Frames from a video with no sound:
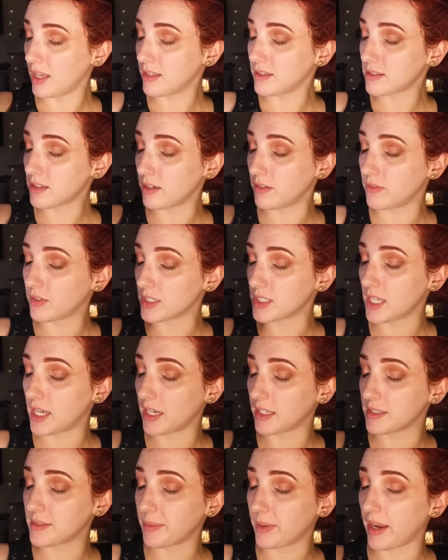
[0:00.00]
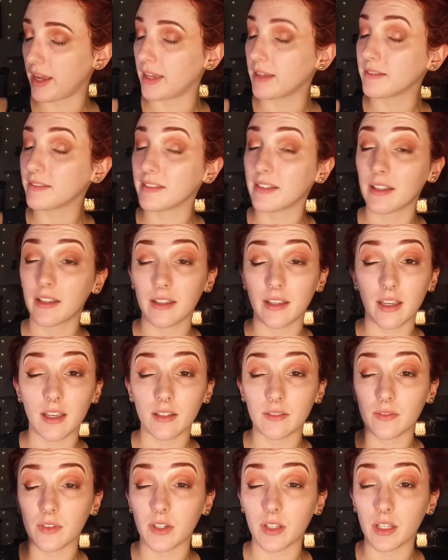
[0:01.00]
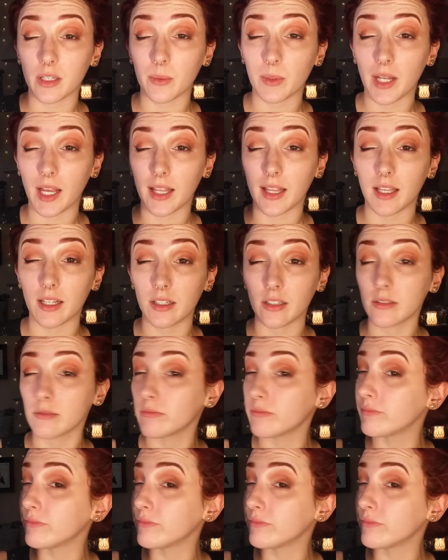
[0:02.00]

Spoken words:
It's good for setting spray and for liquid eyeliner.